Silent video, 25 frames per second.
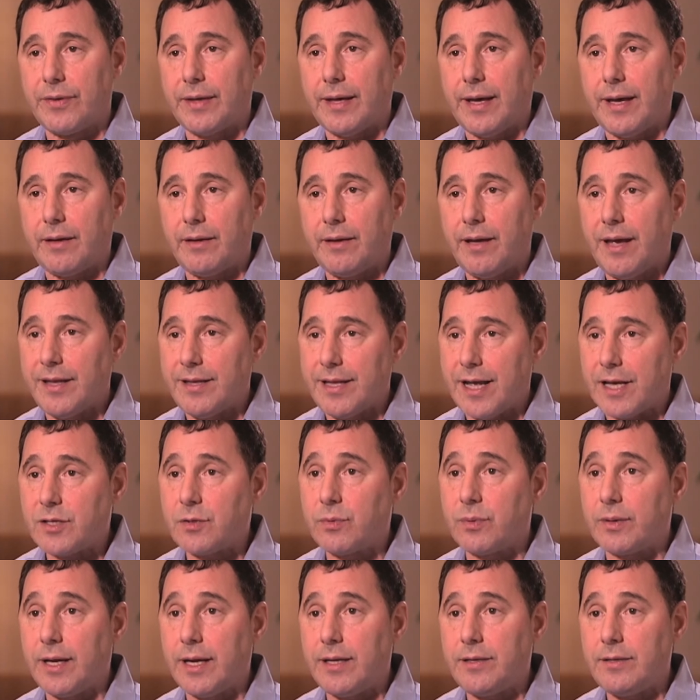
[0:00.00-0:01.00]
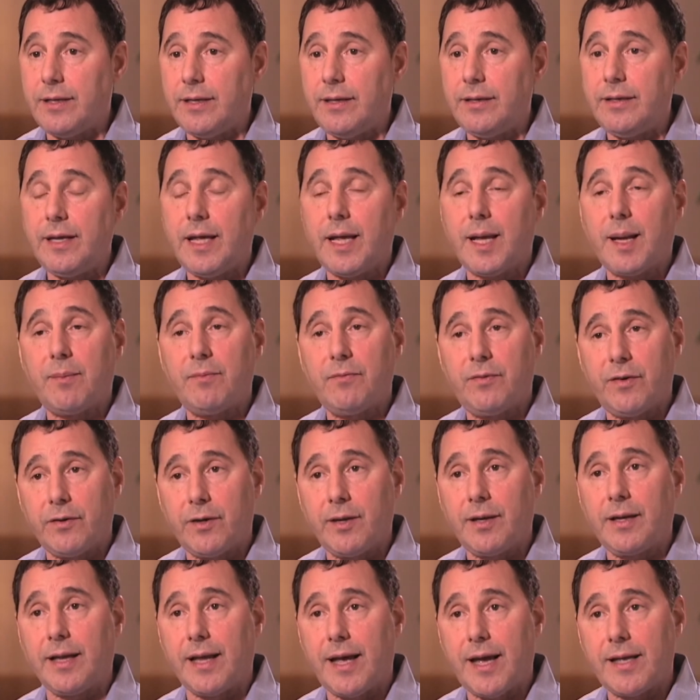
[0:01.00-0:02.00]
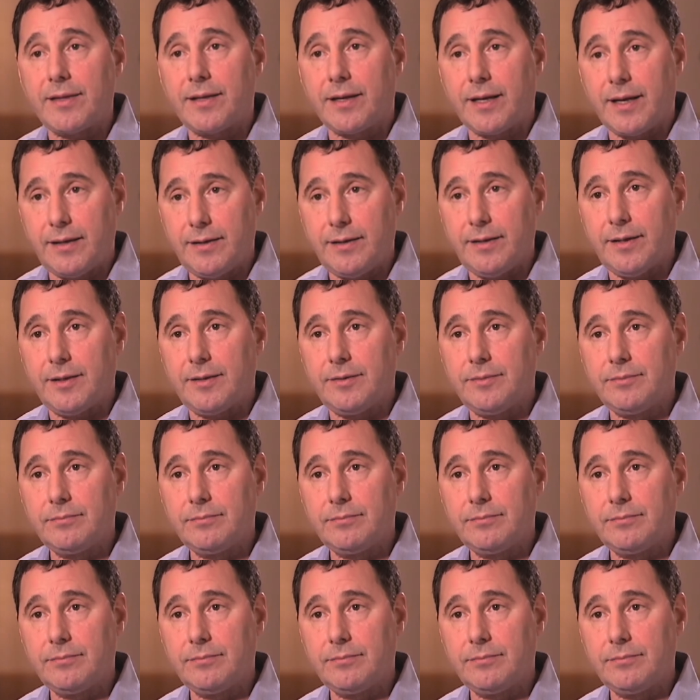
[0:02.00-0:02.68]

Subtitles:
that. And that's what I did, and I'm very glad that I did.